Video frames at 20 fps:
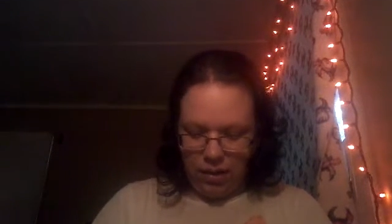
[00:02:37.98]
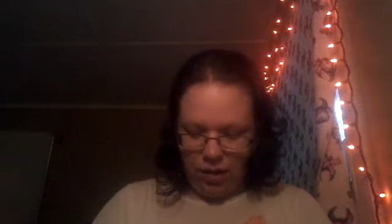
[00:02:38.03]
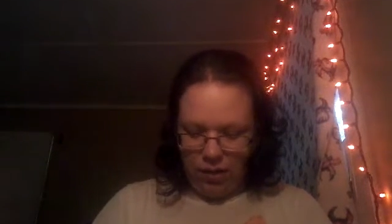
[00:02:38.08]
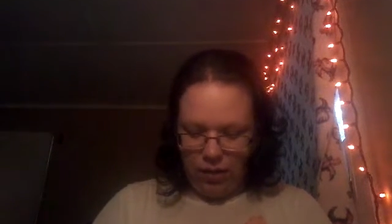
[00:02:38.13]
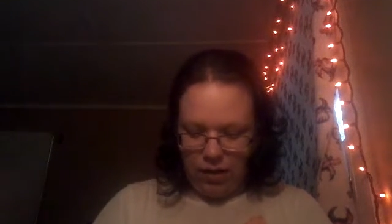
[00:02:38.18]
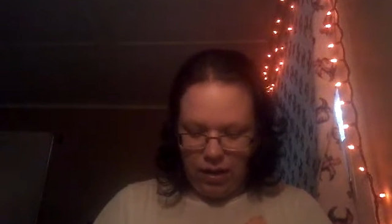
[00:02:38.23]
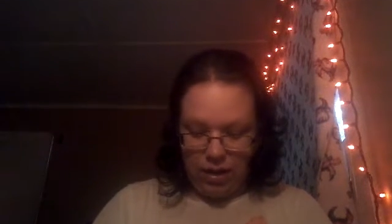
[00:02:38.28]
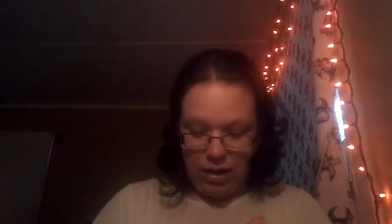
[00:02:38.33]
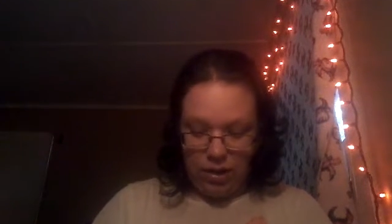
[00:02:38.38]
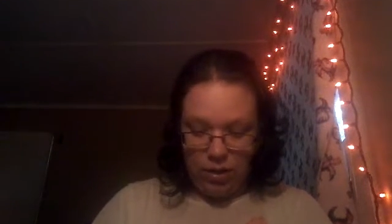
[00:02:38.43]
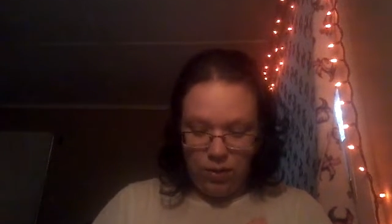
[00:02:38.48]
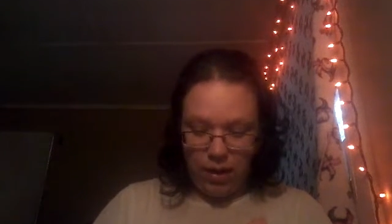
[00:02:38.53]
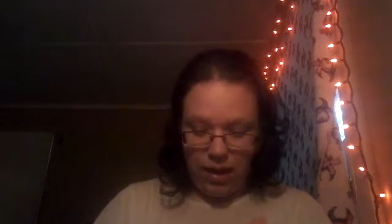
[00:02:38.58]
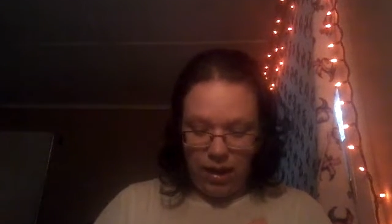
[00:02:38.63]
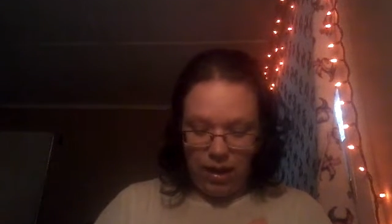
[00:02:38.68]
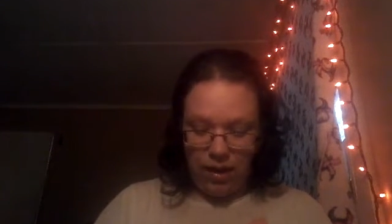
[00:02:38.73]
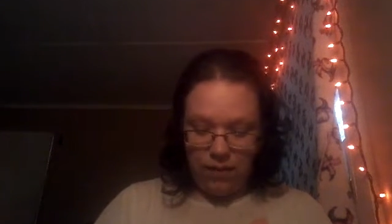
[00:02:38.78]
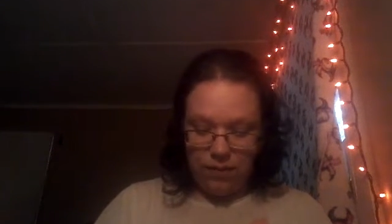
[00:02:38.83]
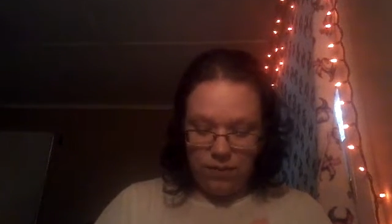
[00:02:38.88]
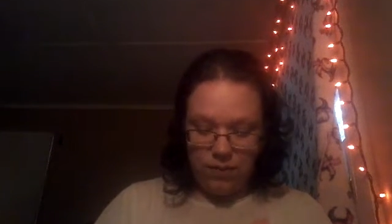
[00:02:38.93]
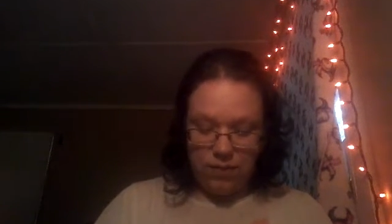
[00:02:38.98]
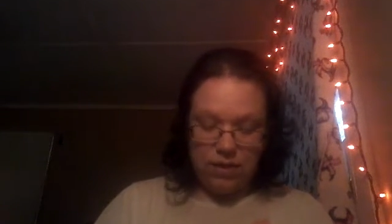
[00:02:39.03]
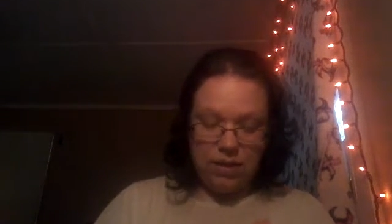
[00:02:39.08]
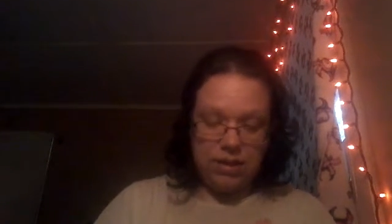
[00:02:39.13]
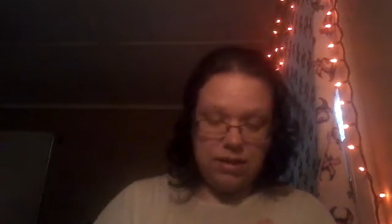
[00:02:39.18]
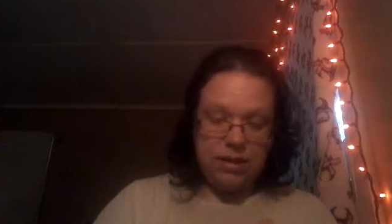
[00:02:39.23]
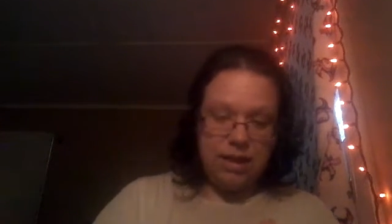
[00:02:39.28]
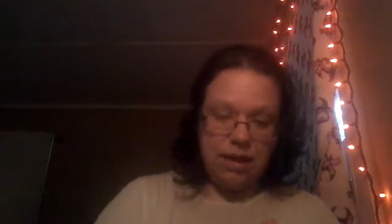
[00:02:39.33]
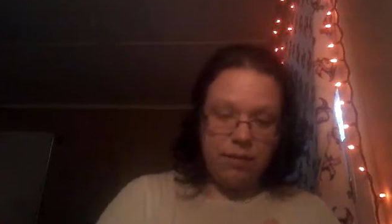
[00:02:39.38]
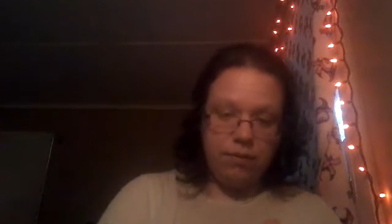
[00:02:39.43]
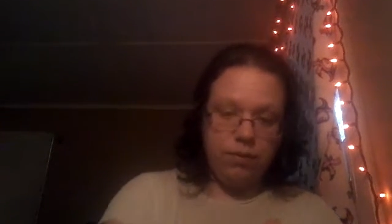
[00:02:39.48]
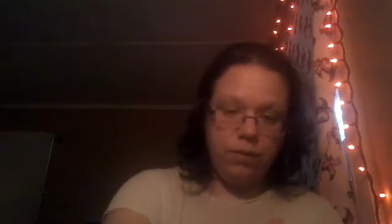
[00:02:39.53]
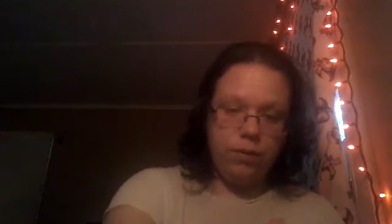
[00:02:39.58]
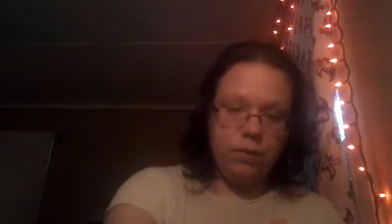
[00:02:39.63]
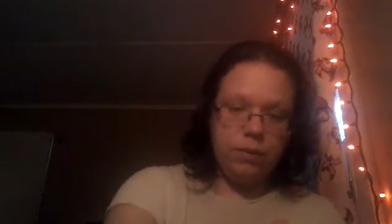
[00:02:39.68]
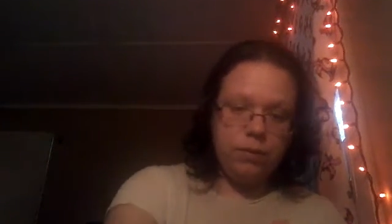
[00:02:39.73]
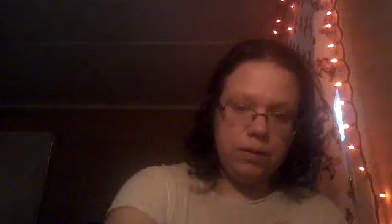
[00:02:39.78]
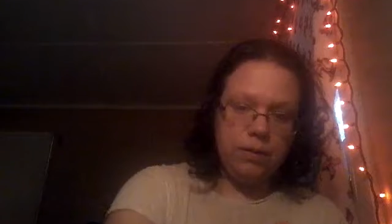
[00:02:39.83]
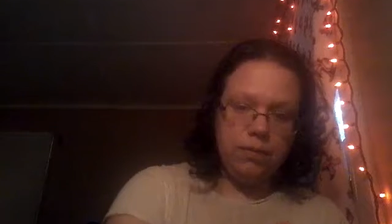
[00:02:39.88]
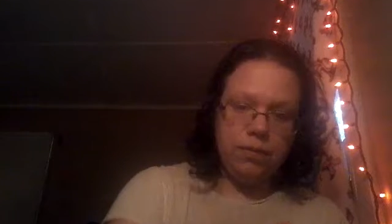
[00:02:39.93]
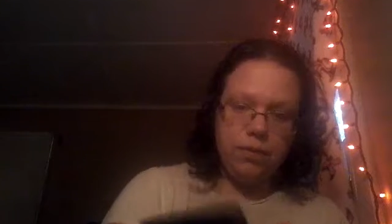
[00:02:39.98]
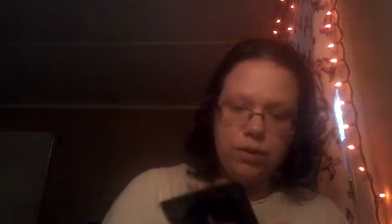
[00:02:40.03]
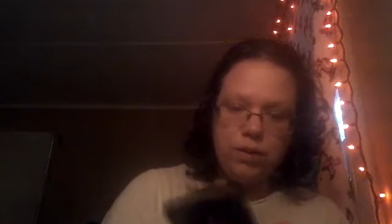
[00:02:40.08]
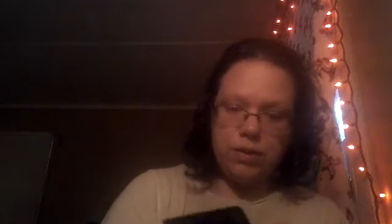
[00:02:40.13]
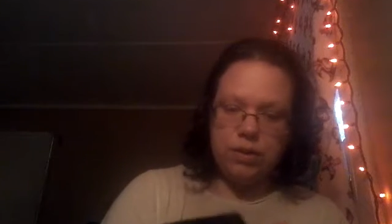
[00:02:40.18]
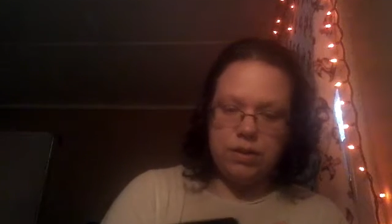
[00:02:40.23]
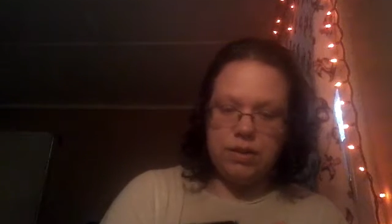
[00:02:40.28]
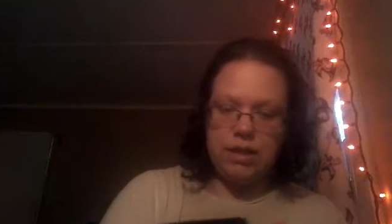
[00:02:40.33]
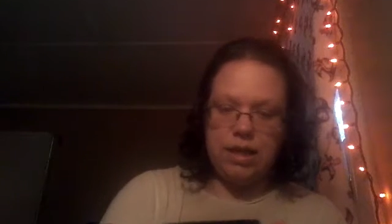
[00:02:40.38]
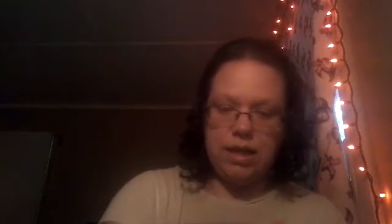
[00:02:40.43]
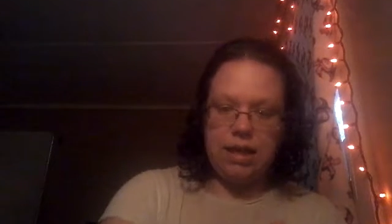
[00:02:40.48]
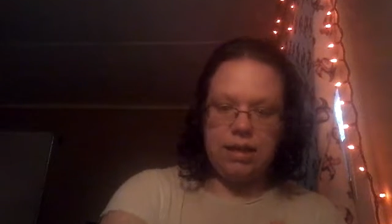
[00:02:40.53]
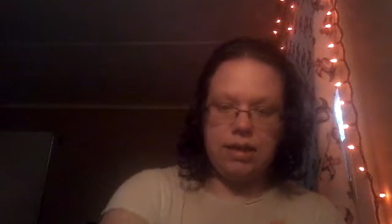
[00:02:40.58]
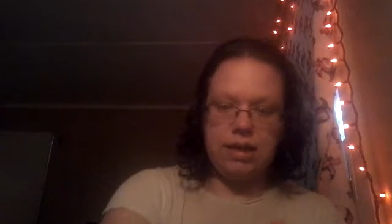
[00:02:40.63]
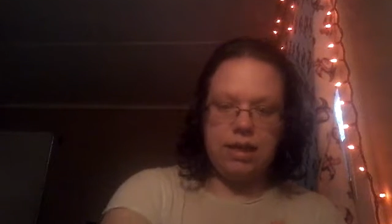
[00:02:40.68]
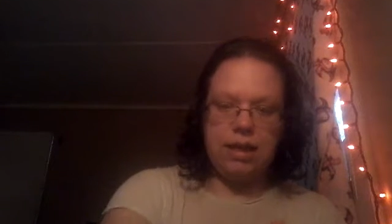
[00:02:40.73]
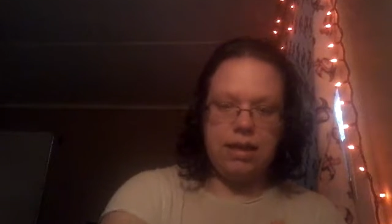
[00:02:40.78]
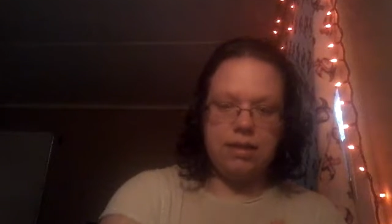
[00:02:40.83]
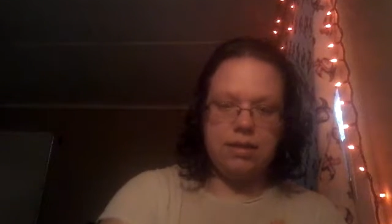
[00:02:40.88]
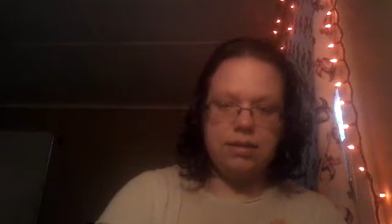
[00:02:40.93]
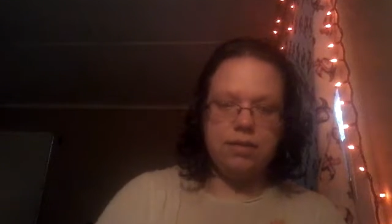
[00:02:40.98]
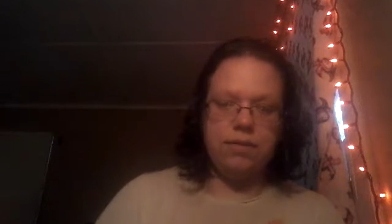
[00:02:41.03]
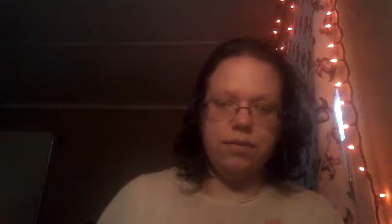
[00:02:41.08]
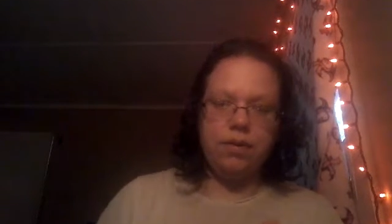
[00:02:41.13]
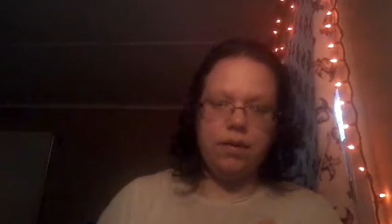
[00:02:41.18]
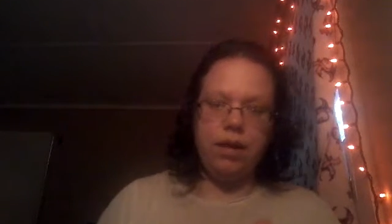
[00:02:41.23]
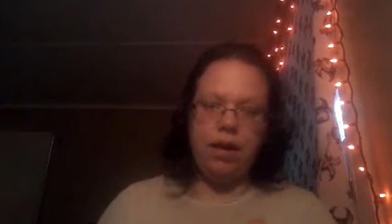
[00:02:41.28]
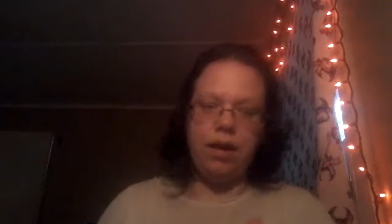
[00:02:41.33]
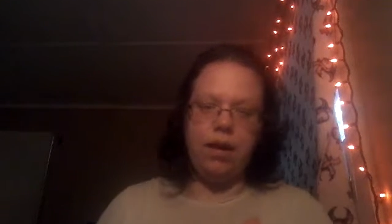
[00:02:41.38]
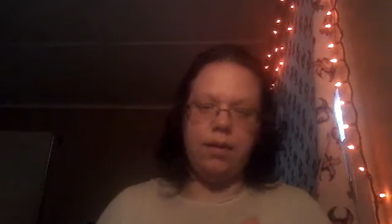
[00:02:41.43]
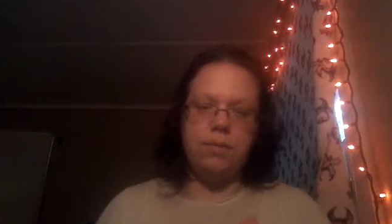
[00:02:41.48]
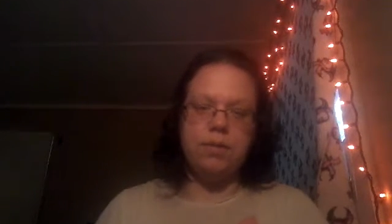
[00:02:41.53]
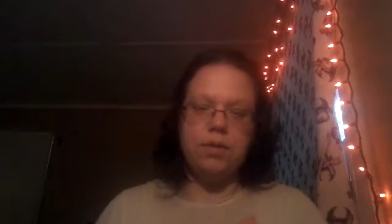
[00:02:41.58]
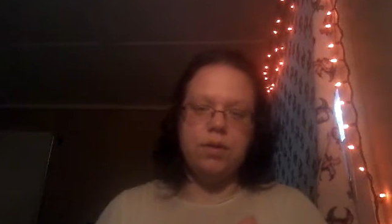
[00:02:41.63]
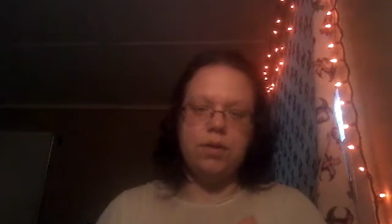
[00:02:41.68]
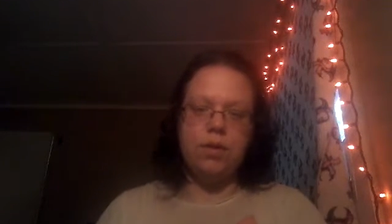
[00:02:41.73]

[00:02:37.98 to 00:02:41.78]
All right, you have the Devil in reverse and the Ace of Cups.